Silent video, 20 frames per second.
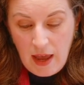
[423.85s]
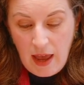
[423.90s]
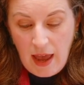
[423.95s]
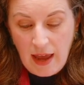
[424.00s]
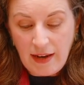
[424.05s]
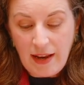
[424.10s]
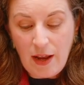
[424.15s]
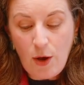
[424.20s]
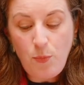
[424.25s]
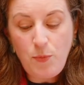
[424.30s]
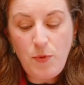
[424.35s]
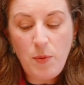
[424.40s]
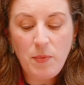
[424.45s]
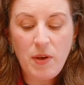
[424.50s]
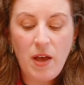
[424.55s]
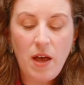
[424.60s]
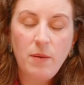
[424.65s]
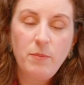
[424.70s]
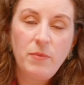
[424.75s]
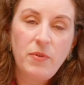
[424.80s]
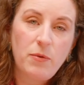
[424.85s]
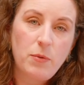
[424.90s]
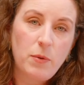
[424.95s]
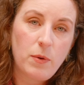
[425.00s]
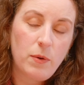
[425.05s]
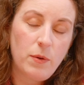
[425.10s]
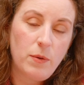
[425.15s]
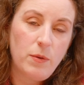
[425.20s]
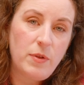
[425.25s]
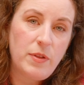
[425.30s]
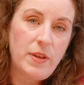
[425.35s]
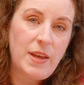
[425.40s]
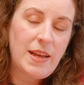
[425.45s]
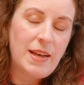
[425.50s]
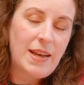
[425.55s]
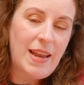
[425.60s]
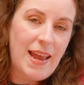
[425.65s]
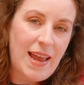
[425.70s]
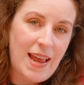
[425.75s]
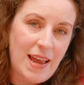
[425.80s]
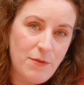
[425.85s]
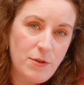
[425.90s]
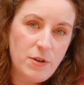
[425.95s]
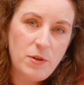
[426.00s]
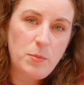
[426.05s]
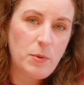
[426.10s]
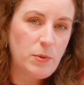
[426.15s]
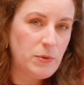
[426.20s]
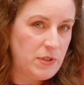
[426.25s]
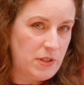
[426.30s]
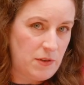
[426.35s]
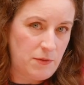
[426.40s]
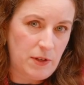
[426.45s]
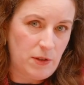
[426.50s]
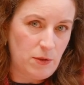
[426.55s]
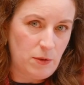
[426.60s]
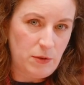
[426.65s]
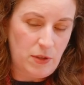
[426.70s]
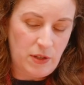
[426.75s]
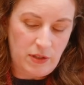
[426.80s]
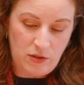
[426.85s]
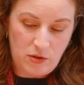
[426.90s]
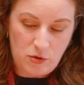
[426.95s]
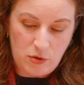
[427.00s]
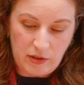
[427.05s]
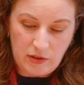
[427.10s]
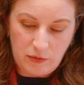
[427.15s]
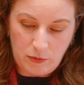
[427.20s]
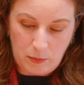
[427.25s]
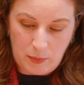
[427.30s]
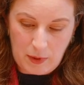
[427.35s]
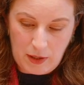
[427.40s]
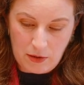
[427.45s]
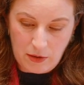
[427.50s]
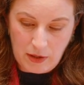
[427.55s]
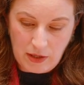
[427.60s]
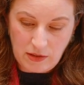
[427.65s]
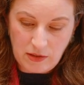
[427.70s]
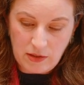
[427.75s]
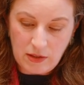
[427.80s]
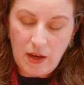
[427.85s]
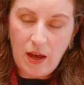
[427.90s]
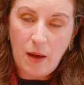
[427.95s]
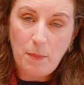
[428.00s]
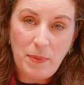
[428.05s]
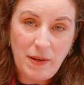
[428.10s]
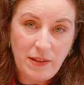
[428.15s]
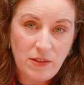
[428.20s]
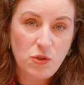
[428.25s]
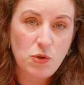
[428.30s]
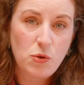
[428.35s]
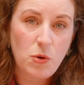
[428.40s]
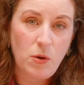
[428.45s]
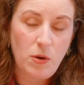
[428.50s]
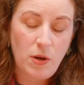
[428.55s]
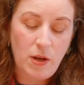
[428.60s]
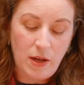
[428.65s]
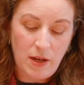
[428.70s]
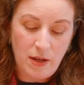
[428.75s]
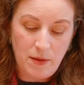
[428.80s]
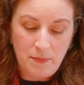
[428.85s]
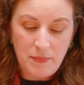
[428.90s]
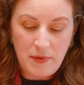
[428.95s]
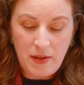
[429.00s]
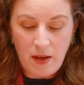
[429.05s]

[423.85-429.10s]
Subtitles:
and help them come through the inevitable difficult and stressful periods a bit stronger,